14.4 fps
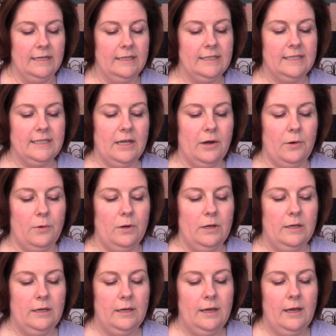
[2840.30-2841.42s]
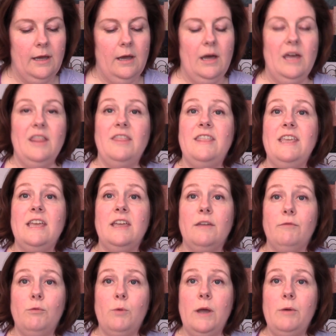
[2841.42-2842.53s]
So the
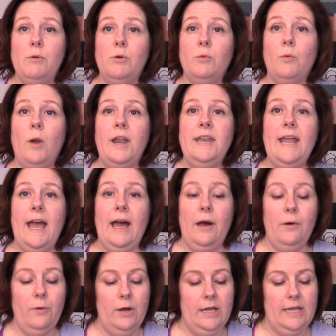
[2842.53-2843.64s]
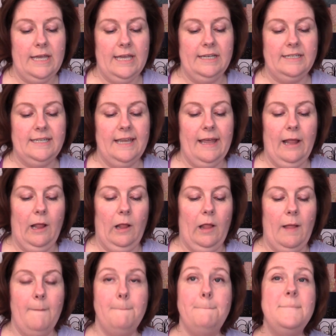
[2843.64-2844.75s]
giveaway will run now
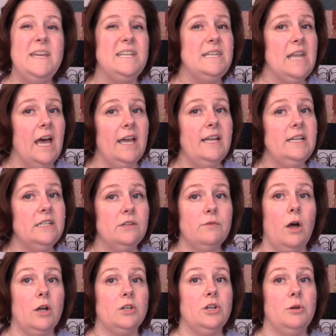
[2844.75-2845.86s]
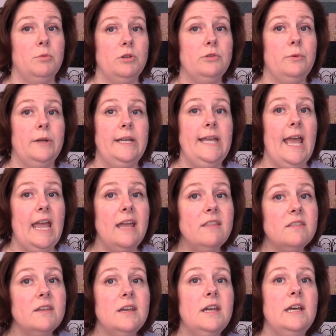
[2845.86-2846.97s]
until midnight of October
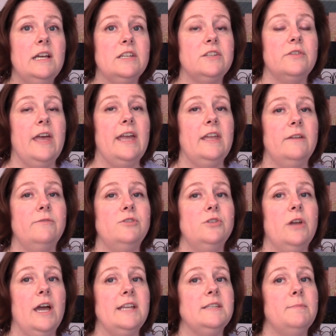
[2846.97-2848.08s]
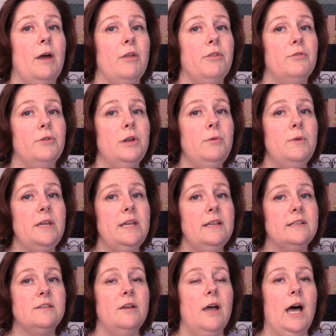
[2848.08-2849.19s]
28th. So that gives you guys about 3
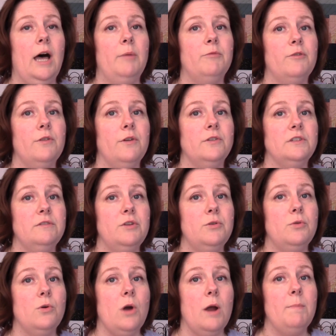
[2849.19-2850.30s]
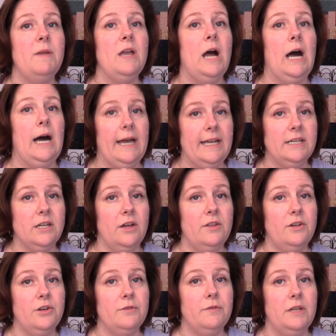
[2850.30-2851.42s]
weeks for those of you who are behind
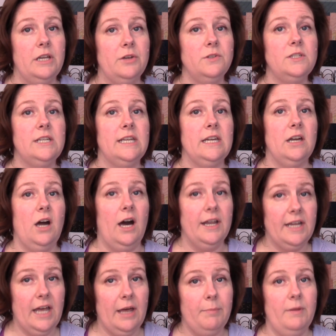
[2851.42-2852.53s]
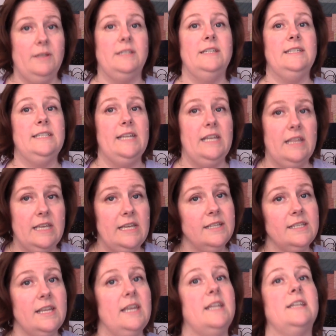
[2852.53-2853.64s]
on your videos to get caught up and to see
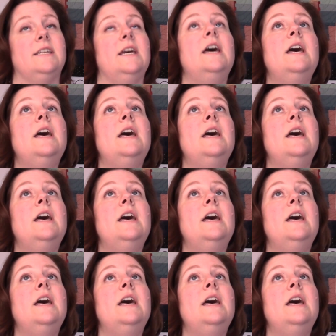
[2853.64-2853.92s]
this and